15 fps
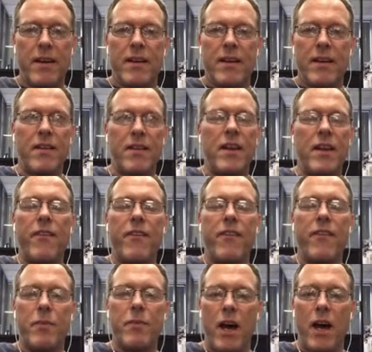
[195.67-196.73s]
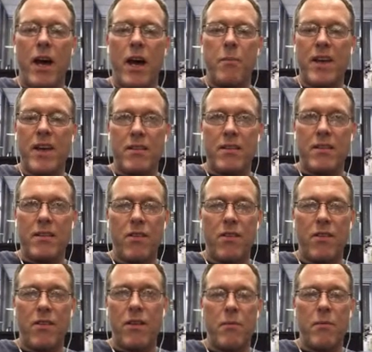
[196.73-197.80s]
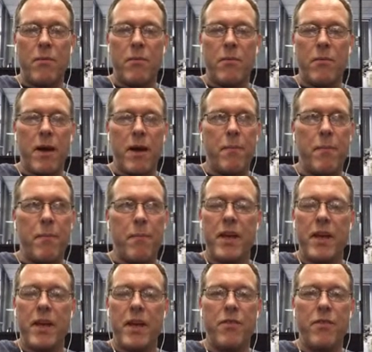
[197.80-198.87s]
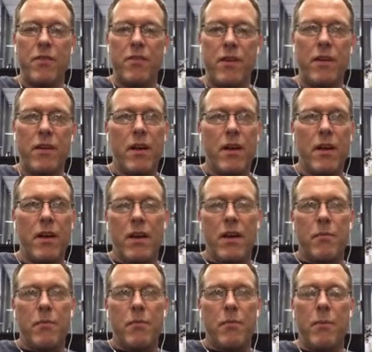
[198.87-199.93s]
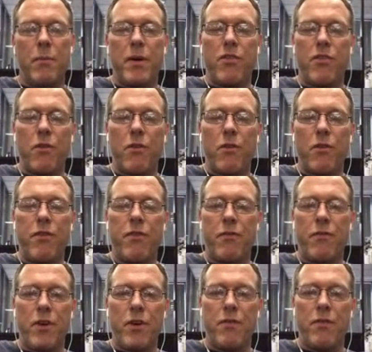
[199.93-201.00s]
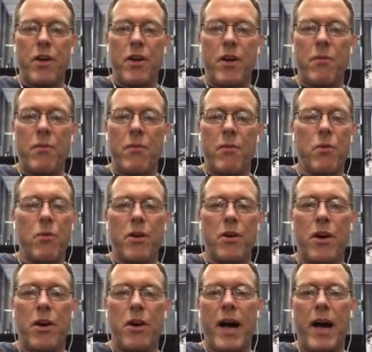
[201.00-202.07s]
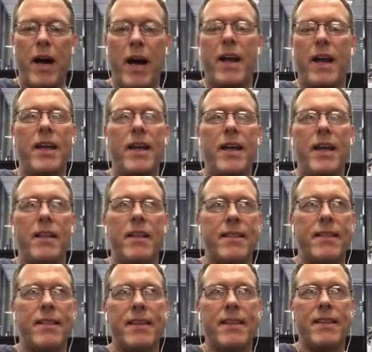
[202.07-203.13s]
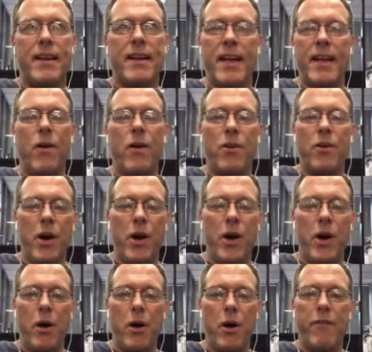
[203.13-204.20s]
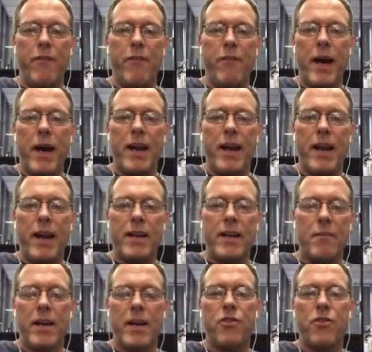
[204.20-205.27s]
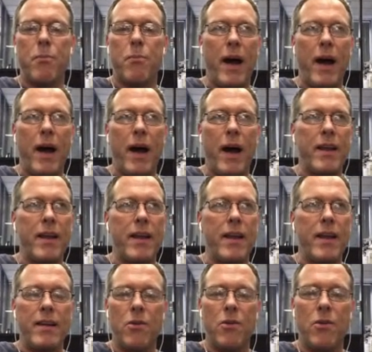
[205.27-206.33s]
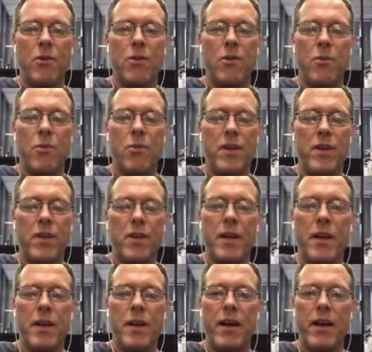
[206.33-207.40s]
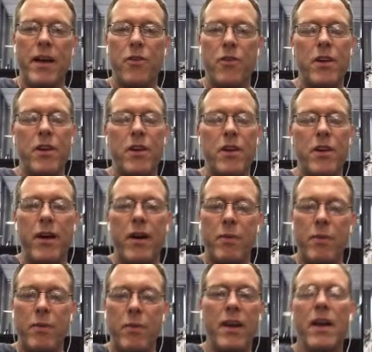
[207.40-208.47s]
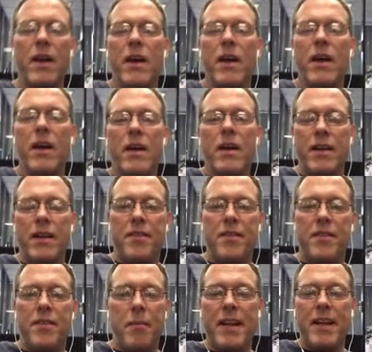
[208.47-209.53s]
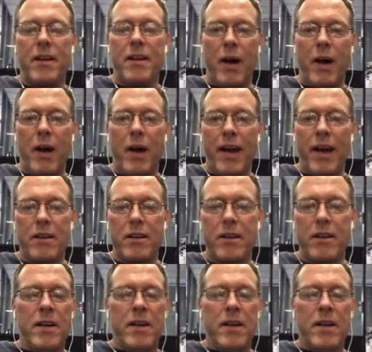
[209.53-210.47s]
that doesn't have to be complicated. So that's one of my pet peeves is that people get so fearful of their movement or their body and think that, I don't know enough about it. I'm like, it's your body. You know more than anybody else, and you don't have to be intimidated by it